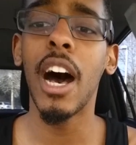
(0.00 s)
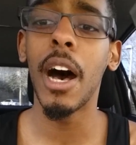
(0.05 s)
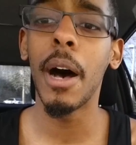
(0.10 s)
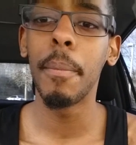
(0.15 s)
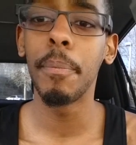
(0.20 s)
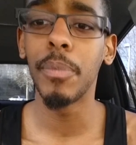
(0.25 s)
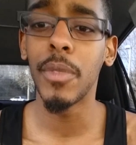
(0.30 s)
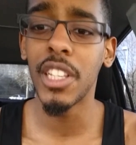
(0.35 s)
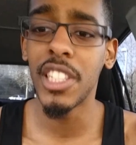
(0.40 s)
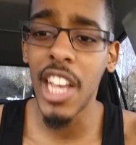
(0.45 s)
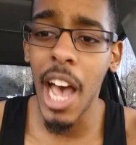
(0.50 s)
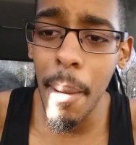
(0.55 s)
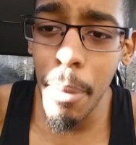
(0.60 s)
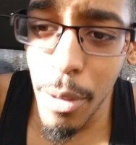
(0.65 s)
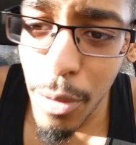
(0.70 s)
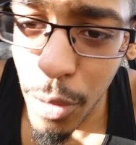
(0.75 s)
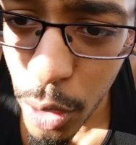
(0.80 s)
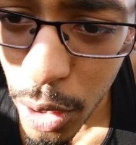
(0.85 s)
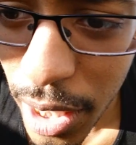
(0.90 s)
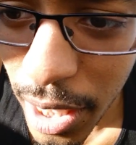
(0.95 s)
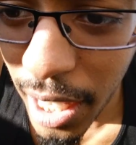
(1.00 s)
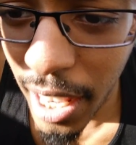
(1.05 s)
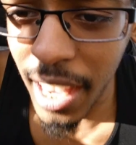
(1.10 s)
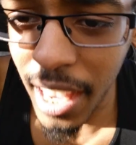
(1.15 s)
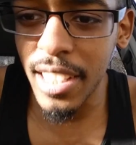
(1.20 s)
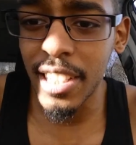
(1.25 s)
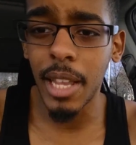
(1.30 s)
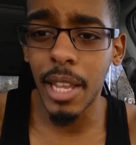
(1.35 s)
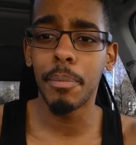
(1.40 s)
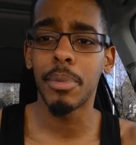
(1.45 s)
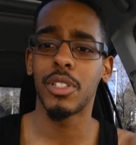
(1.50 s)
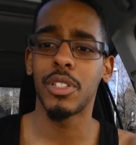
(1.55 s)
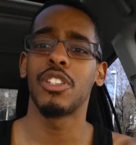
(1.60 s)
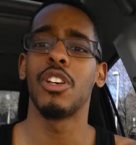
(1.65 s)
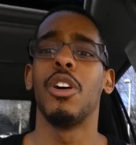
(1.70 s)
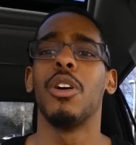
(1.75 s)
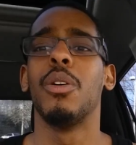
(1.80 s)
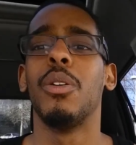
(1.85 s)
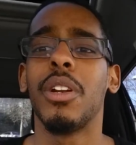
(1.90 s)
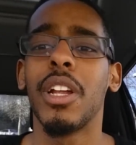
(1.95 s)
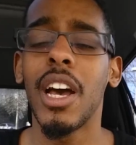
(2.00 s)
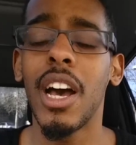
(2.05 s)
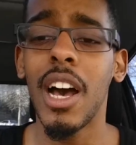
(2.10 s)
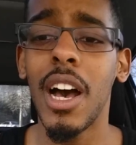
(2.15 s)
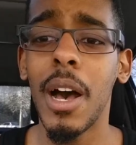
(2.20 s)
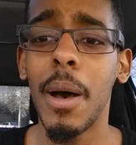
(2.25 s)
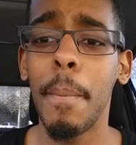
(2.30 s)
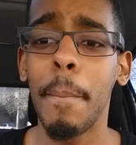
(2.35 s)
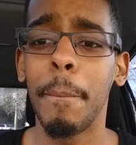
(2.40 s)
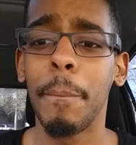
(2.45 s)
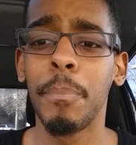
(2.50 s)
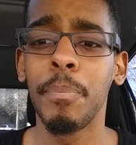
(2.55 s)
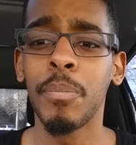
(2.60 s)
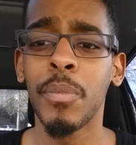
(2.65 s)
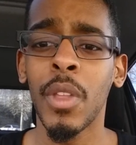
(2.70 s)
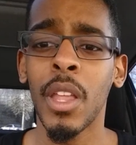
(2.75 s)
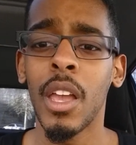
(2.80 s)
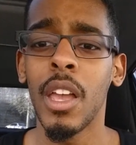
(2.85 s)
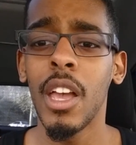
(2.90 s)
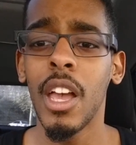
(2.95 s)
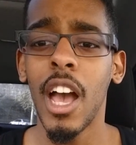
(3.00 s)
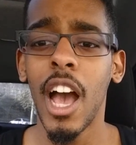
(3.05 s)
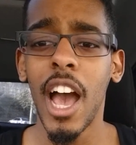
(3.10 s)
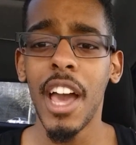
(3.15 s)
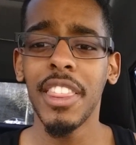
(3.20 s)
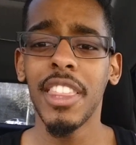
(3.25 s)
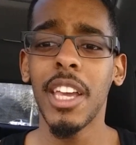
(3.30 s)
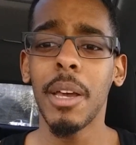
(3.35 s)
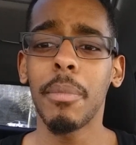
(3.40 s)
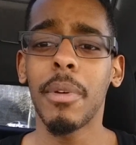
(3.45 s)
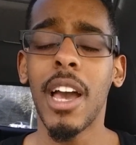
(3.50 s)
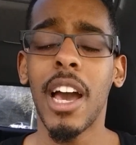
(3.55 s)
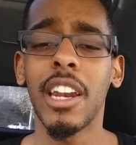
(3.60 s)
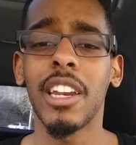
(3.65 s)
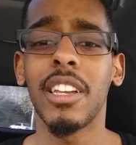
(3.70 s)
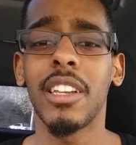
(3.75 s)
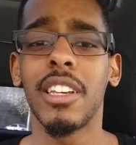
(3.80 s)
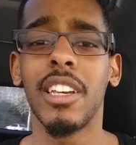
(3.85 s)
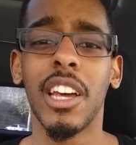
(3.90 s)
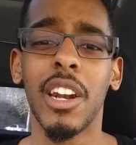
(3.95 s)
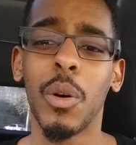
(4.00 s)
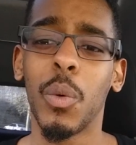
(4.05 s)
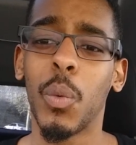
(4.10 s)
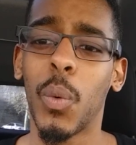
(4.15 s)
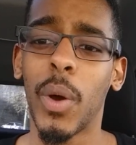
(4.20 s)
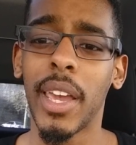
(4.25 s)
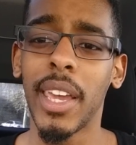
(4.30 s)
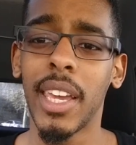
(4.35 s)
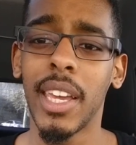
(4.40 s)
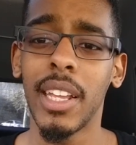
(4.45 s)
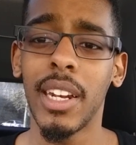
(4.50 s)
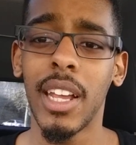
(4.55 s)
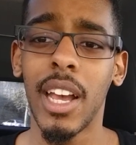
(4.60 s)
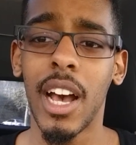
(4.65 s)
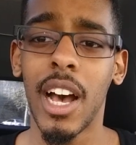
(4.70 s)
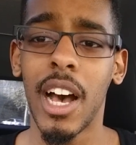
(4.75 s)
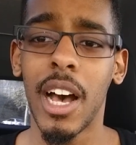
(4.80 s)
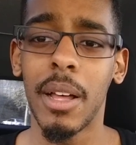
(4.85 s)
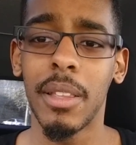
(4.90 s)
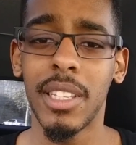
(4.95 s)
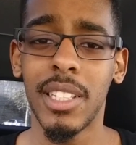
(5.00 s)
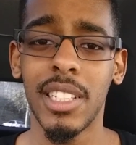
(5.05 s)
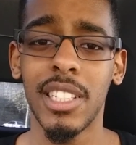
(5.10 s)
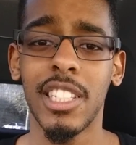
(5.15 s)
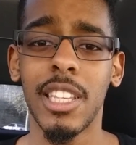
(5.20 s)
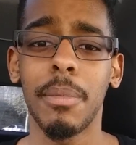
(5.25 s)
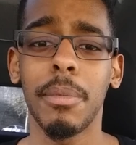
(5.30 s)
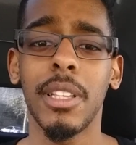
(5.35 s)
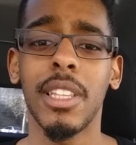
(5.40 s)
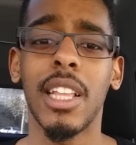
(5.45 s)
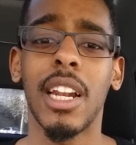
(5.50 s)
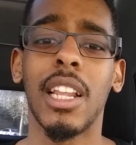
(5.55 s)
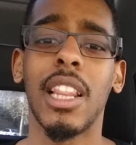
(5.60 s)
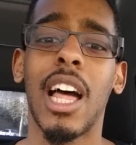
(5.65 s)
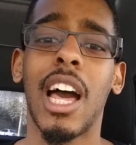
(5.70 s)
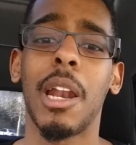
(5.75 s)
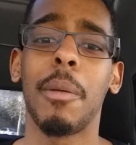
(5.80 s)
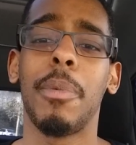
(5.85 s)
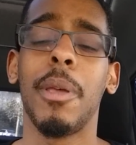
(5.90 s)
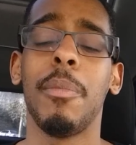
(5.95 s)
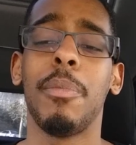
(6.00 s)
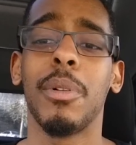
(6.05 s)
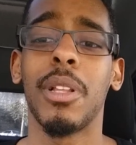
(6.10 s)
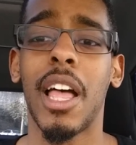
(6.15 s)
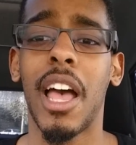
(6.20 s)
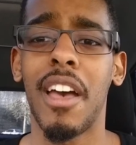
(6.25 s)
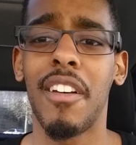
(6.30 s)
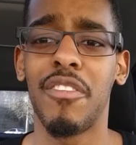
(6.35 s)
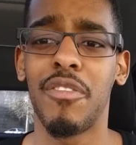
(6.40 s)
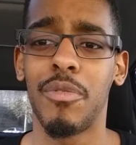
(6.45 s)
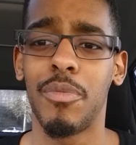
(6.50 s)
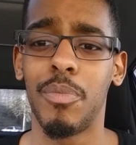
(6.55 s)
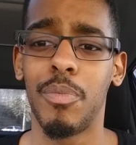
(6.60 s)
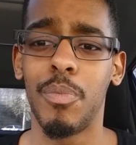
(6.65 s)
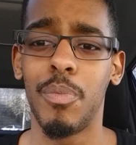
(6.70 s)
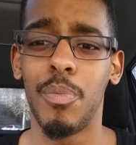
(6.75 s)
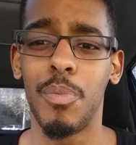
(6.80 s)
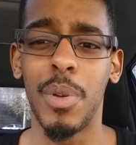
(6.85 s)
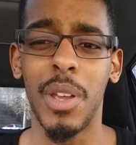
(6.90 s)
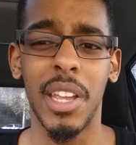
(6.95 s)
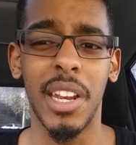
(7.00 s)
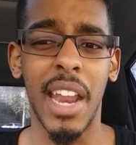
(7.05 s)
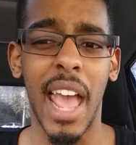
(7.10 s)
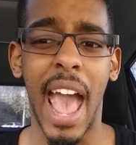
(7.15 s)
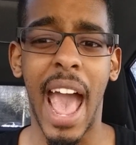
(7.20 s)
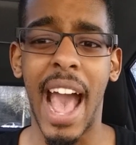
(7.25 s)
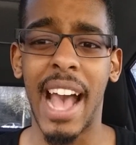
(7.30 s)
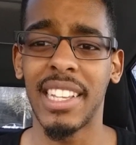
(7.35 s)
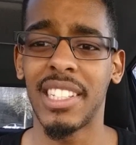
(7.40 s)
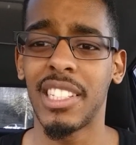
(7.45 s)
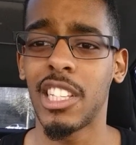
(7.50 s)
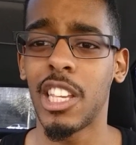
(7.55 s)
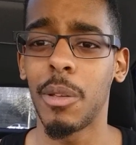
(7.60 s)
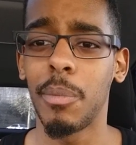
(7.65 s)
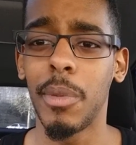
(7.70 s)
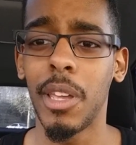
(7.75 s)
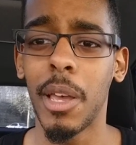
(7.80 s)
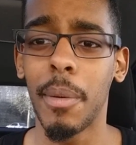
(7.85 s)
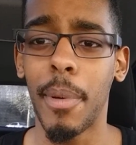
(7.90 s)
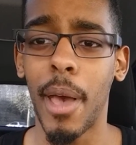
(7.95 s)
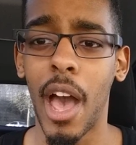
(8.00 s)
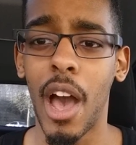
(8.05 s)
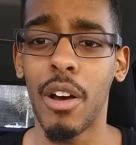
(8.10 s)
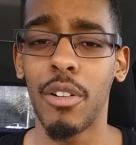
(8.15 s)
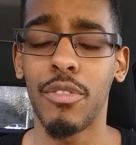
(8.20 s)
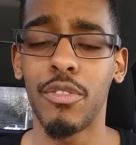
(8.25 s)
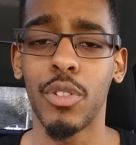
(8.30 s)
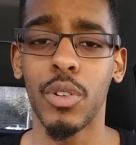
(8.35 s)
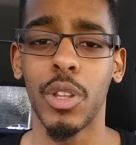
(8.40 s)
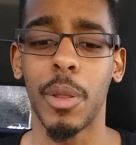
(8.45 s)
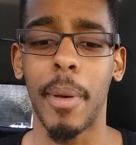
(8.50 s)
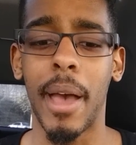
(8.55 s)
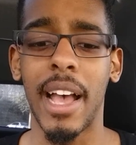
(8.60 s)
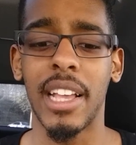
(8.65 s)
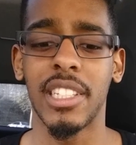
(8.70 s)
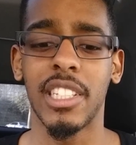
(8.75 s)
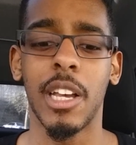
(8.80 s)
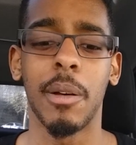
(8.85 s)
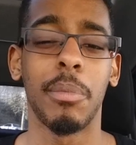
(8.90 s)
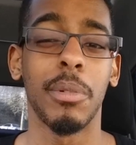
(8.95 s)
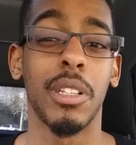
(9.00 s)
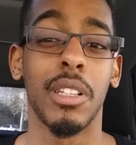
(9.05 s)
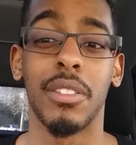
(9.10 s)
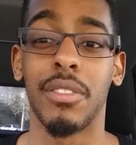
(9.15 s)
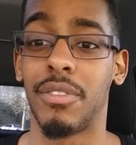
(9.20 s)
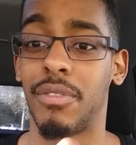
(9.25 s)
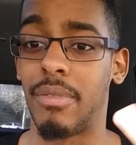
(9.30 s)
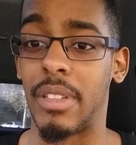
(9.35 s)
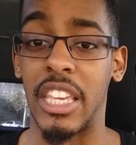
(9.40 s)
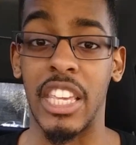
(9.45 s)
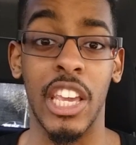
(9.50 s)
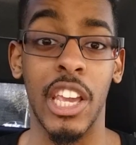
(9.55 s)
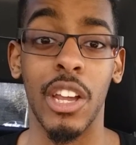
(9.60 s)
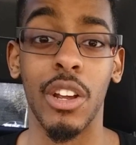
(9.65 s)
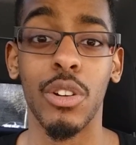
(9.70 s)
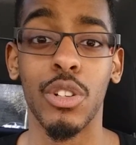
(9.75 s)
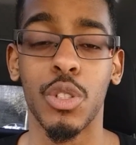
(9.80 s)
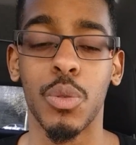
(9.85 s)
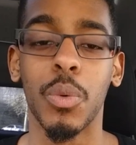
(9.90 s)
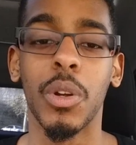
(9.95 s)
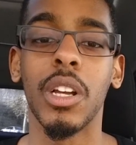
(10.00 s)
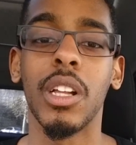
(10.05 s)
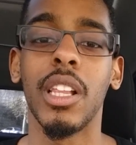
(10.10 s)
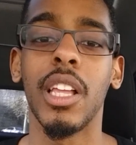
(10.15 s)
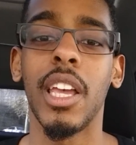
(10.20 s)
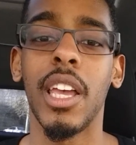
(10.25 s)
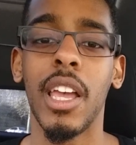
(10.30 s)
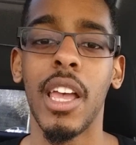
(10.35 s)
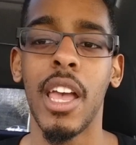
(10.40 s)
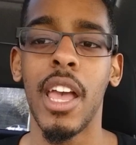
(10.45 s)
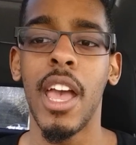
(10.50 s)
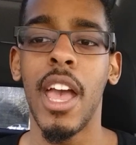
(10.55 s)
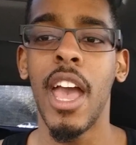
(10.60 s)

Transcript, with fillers: um, the topic for today's episode, um, I think I'm kind of gonna wing it. Uh, this is something that a lot of people have been asking me about for the past couple of years, really